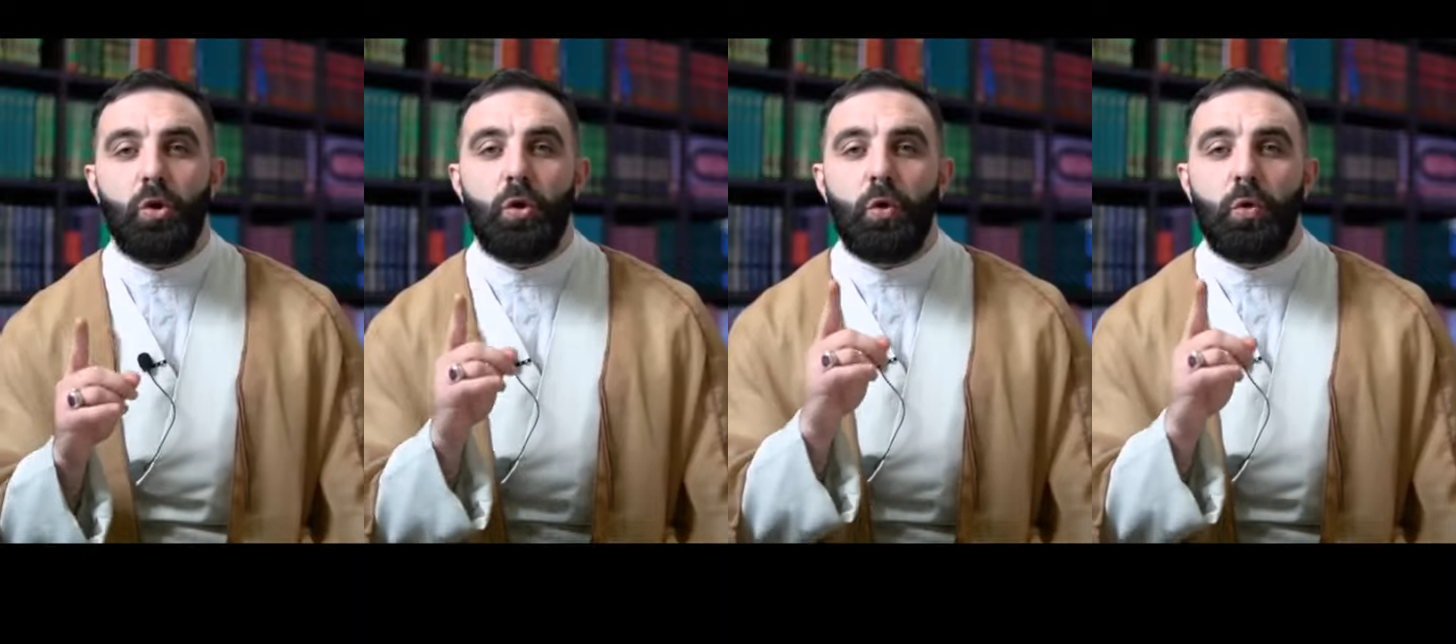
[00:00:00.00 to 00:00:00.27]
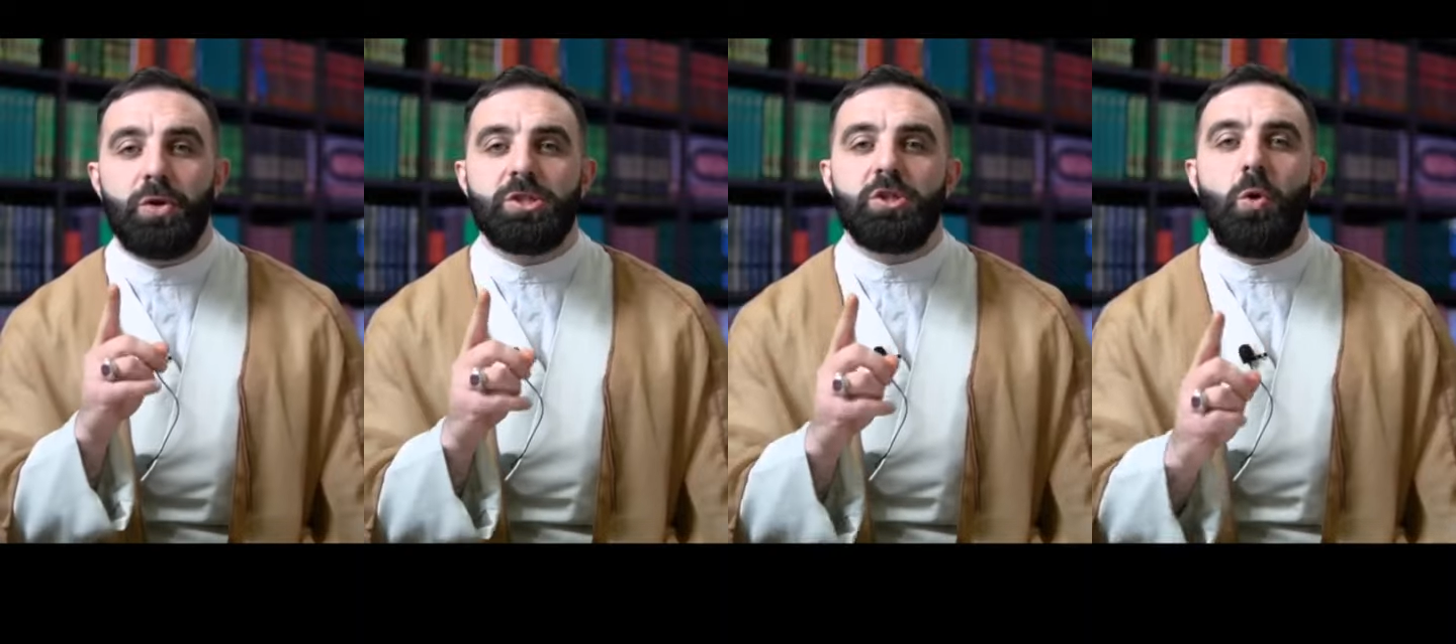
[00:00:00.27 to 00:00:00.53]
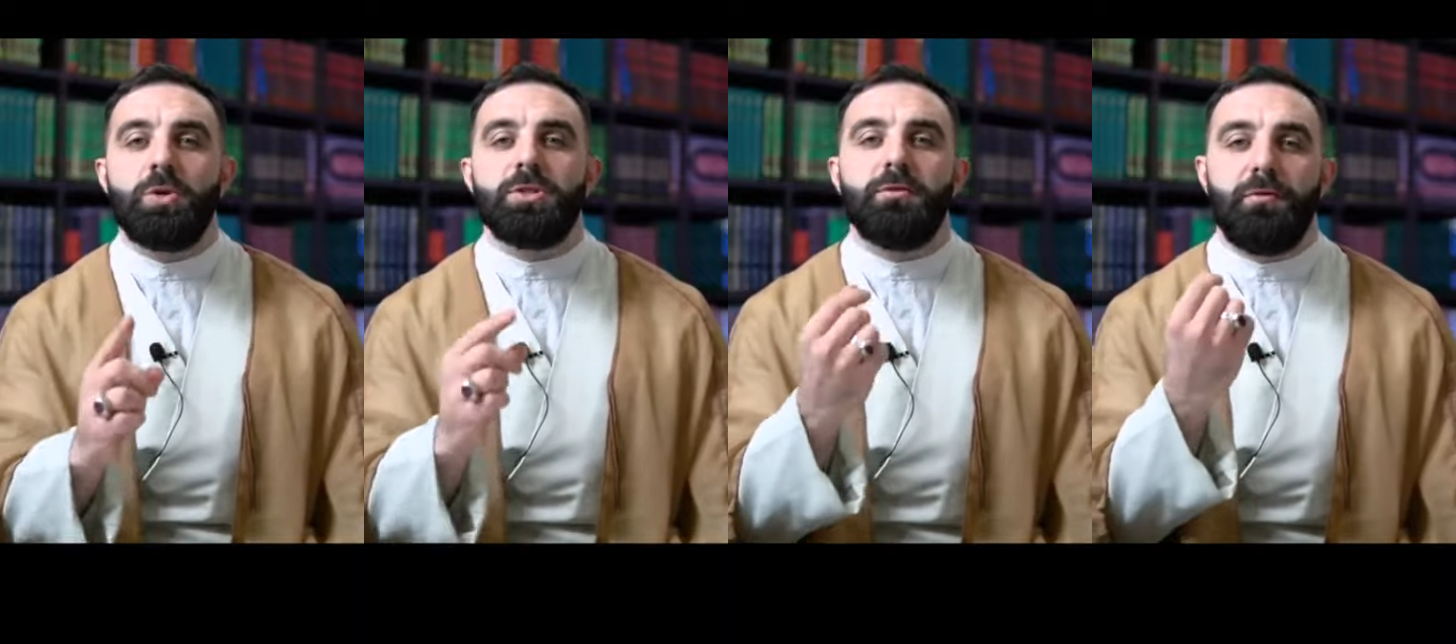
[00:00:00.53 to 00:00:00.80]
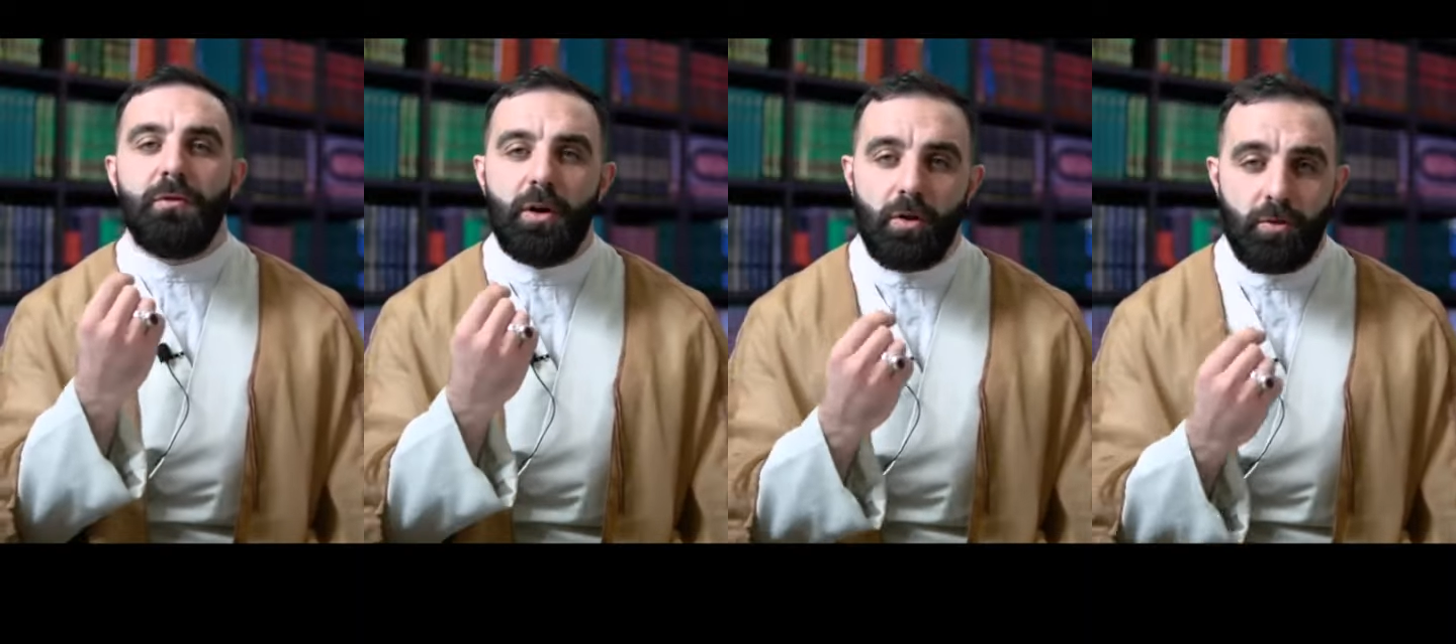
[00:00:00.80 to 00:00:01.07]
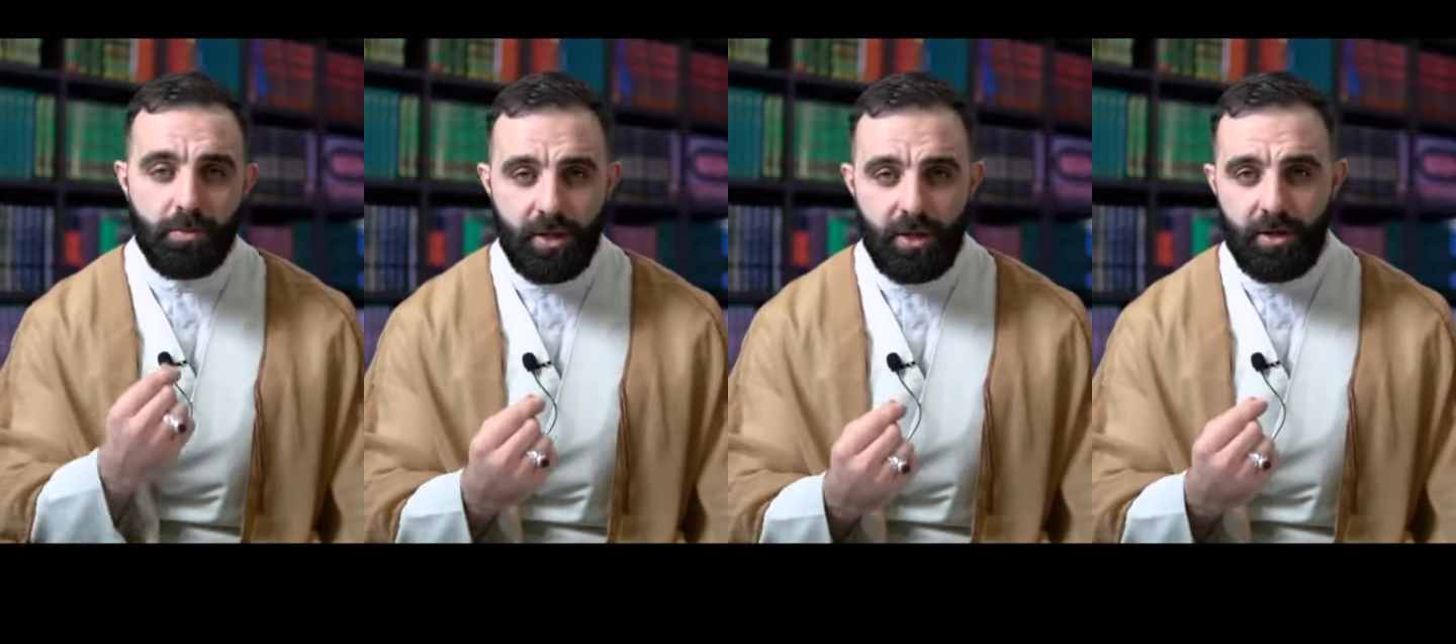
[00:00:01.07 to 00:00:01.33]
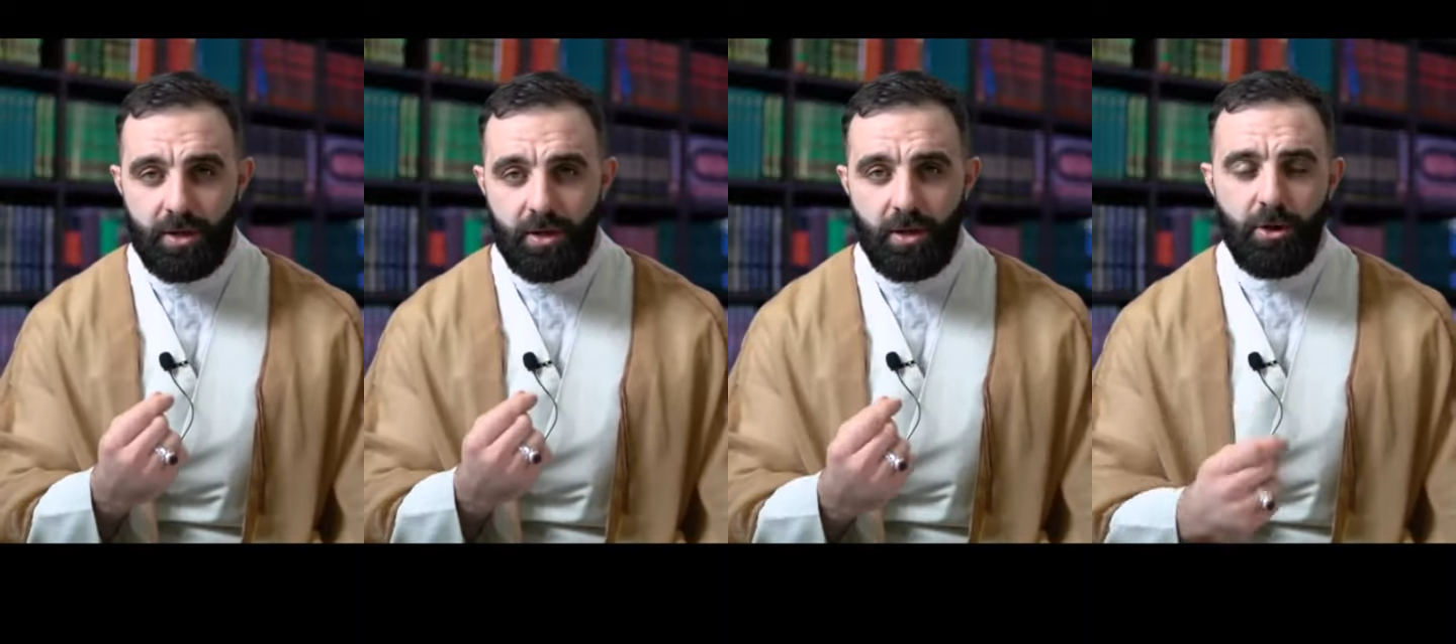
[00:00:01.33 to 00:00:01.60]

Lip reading: Who is going to follow me